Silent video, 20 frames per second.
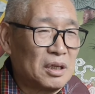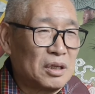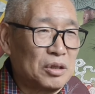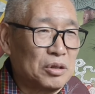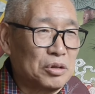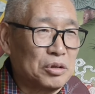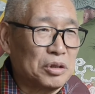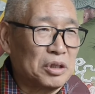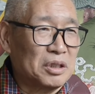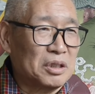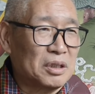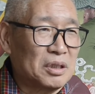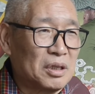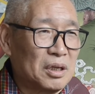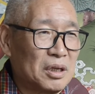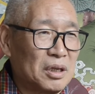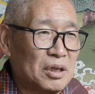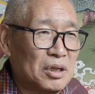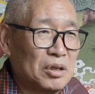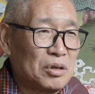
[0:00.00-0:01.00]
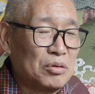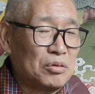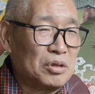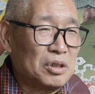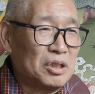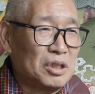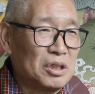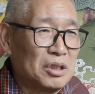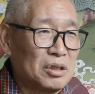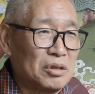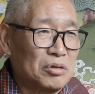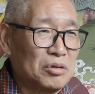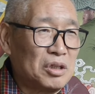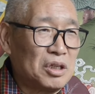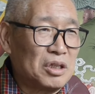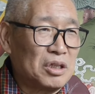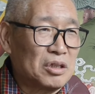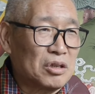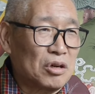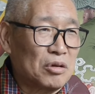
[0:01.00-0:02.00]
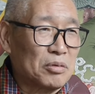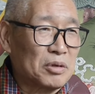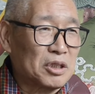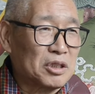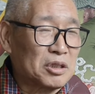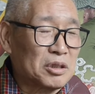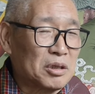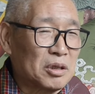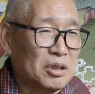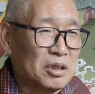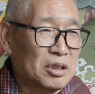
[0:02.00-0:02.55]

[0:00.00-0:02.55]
We do it. We didn't. We didn't talk because